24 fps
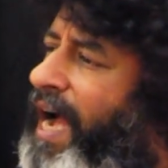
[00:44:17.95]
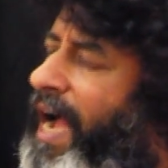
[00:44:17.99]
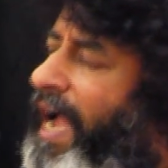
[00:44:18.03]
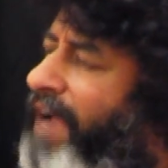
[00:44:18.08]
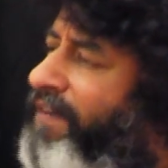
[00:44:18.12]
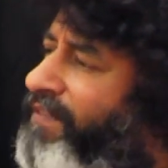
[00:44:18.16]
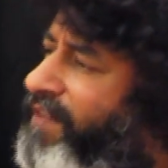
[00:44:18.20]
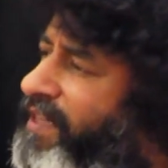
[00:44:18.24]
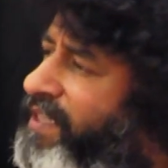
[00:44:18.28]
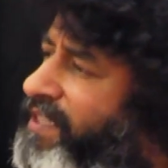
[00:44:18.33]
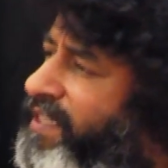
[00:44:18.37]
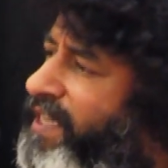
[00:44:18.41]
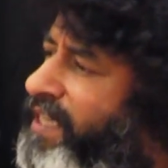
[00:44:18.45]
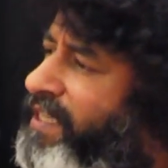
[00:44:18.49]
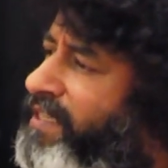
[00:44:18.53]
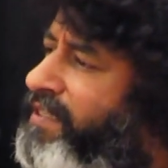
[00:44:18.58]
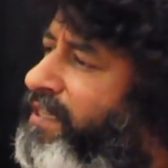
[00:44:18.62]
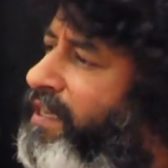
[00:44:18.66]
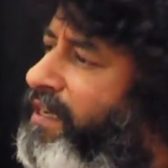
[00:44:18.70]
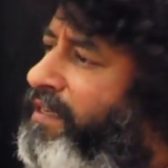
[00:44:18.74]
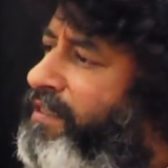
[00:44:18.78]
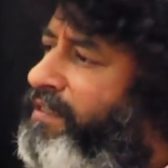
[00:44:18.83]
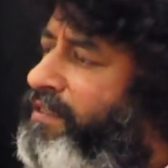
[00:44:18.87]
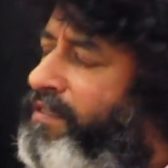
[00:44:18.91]
I will see
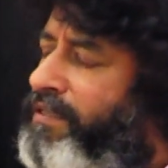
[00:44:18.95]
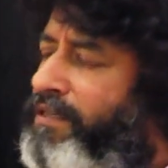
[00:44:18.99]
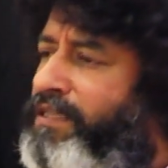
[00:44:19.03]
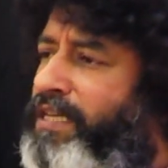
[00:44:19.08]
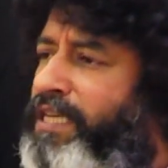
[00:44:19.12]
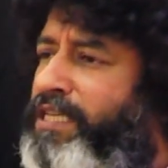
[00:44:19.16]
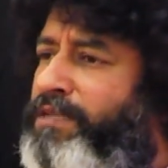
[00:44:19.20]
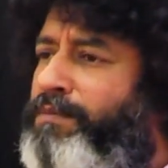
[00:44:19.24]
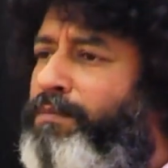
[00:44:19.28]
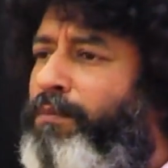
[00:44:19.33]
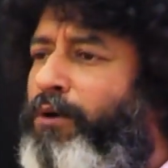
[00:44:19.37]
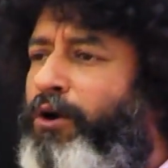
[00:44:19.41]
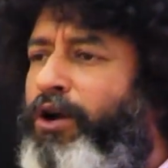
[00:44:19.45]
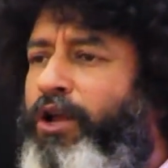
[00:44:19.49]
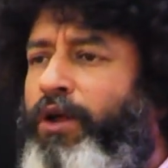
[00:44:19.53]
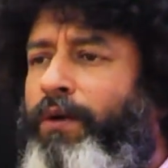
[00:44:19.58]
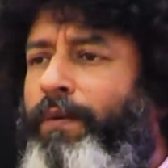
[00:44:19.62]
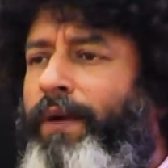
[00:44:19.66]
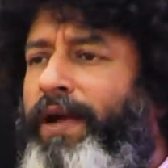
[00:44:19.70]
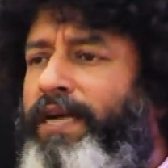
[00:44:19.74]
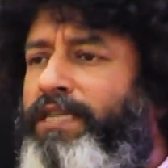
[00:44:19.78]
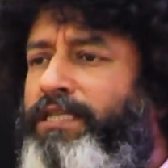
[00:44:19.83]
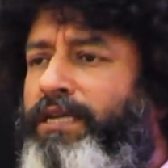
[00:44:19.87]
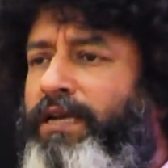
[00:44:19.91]
success as
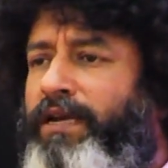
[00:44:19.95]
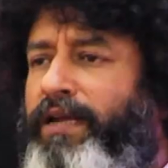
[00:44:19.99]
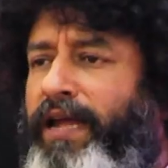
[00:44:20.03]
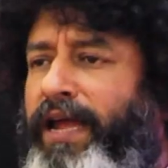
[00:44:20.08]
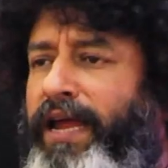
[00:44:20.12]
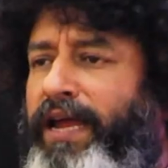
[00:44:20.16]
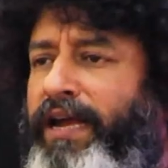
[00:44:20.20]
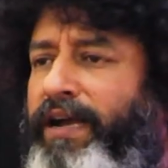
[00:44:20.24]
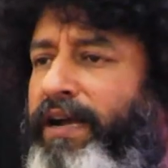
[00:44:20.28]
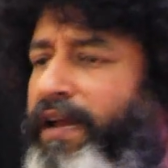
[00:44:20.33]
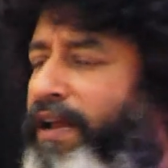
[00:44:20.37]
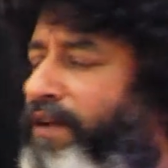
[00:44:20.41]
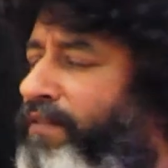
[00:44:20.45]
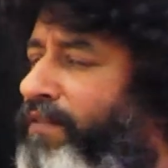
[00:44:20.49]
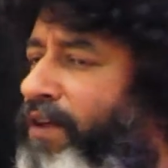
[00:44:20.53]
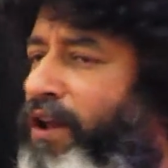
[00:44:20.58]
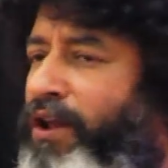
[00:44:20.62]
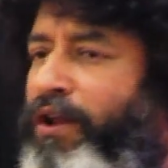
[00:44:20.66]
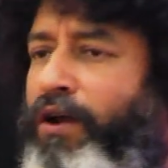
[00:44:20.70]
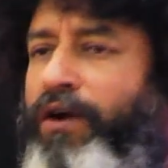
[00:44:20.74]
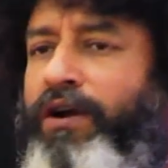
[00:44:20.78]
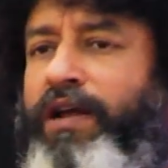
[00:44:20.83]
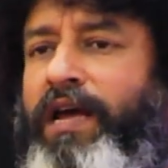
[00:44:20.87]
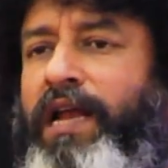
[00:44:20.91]
motivation gained and
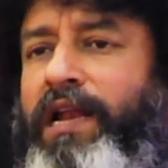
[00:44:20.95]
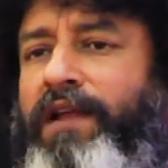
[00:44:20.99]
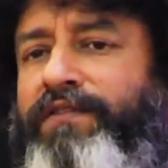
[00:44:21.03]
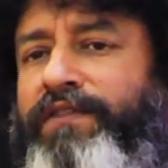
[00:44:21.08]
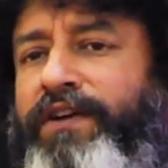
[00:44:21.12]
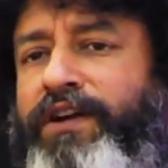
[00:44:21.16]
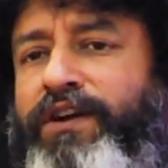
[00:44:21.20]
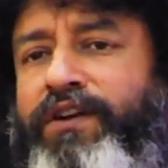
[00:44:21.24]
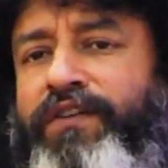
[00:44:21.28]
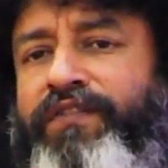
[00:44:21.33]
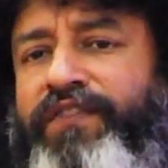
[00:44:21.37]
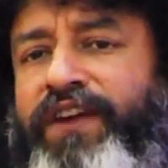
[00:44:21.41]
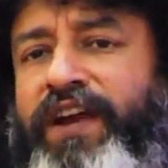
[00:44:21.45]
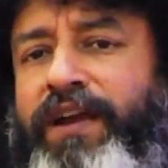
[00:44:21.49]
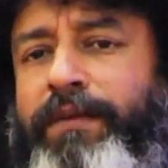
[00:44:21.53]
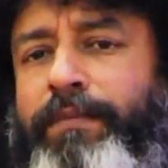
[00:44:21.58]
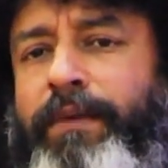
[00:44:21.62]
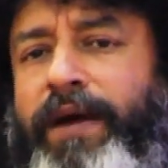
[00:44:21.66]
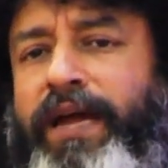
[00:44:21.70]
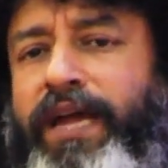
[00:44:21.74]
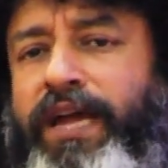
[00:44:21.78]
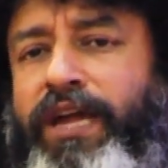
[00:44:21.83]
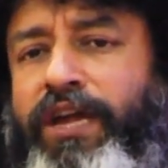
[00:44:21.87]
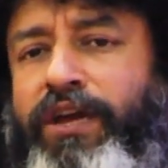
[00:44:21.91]
will not allow it to feed
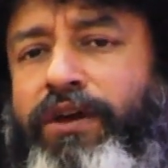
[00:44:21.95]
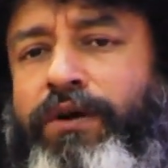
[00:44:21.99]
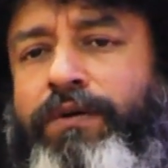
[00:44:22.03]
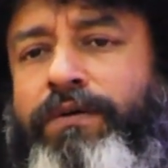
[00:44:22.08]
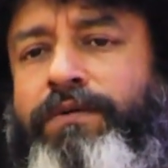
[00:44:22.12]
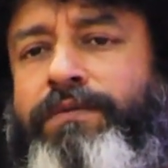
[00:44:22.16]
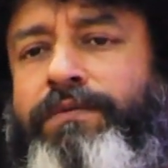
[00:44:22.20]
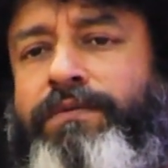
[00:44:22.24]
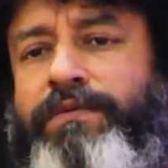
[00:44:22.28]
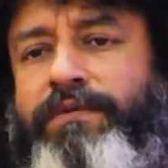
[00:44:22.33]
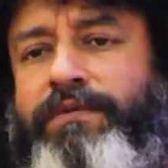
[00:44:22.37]
my ego.